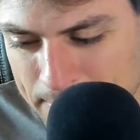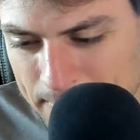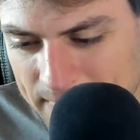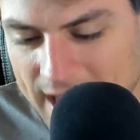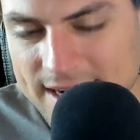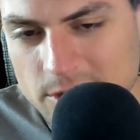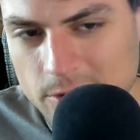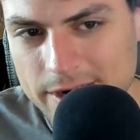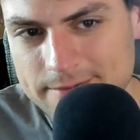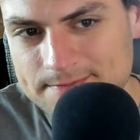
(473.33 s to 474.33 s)
ten
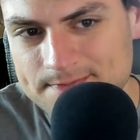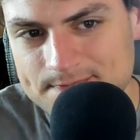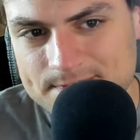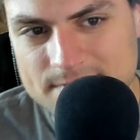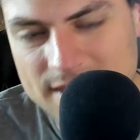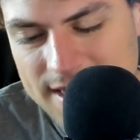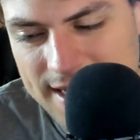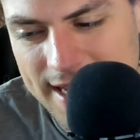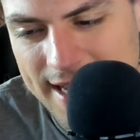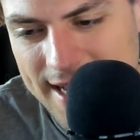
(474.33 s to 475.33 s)
core.
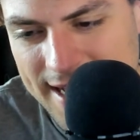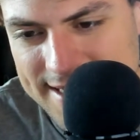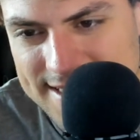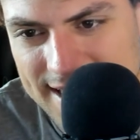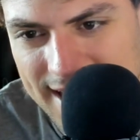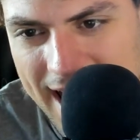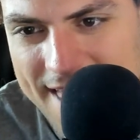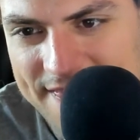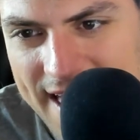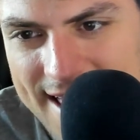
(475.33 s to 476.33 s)
And
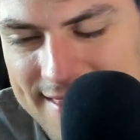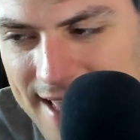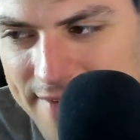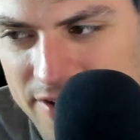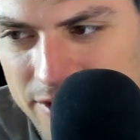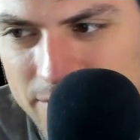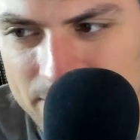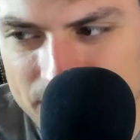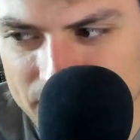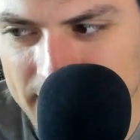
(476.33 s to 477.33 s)
at that level,
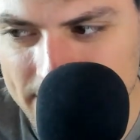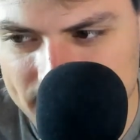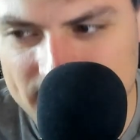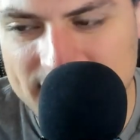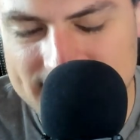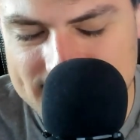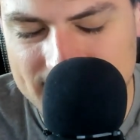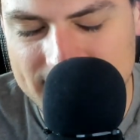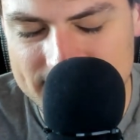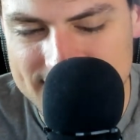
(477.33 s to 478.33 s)
no, the thing's
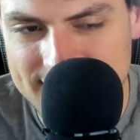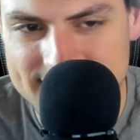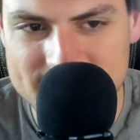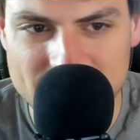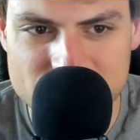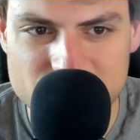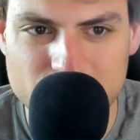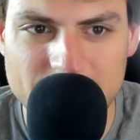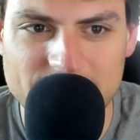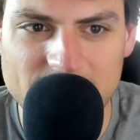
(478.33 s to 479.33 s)
going to use at least one hundred
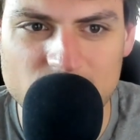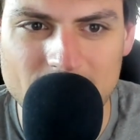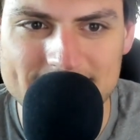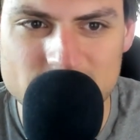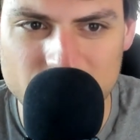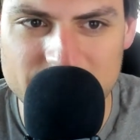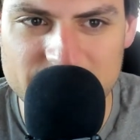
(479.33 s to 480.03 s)
twenty-five watts, one hundred